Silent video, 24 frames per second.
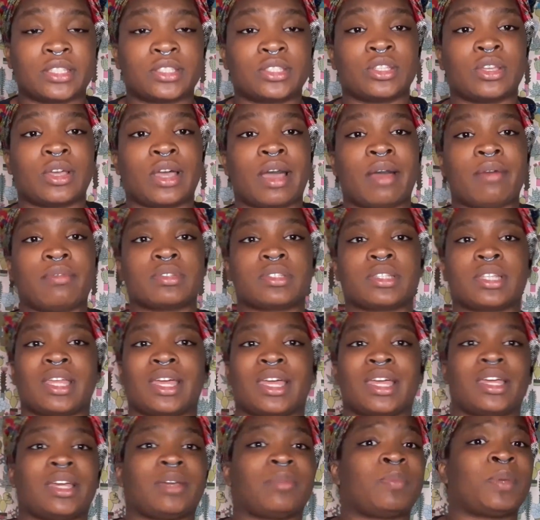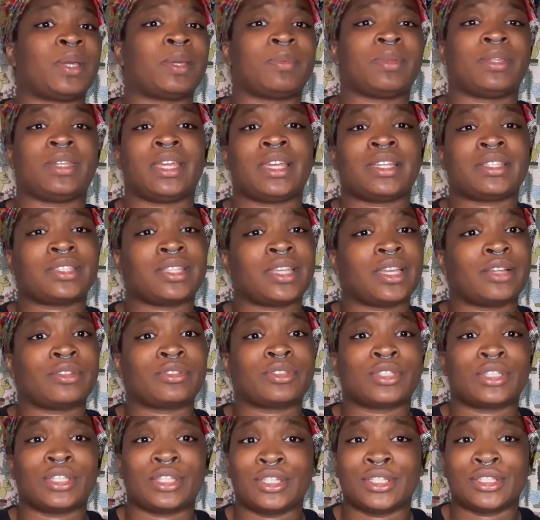So I was like, baby, that sounds
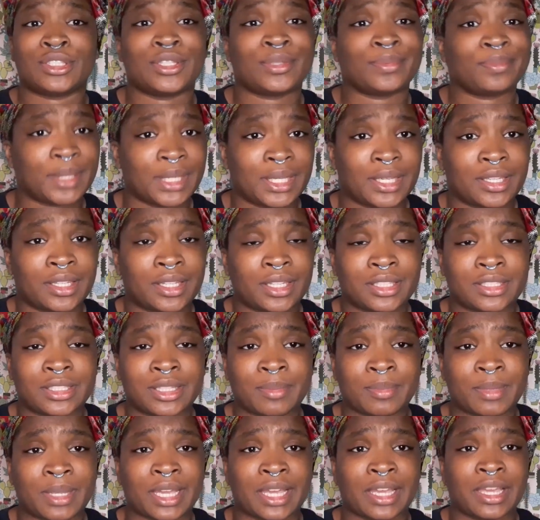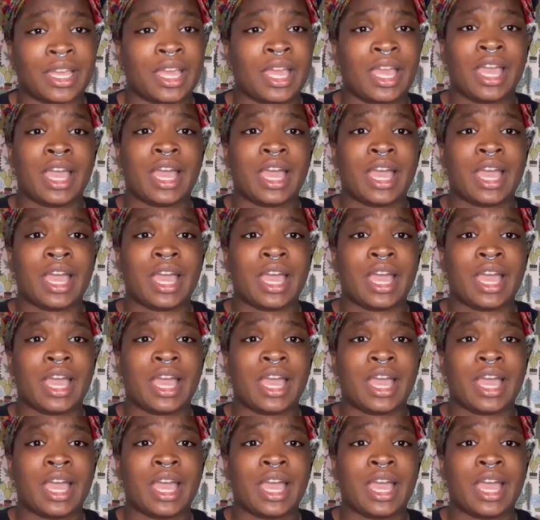good to me, because I'm like,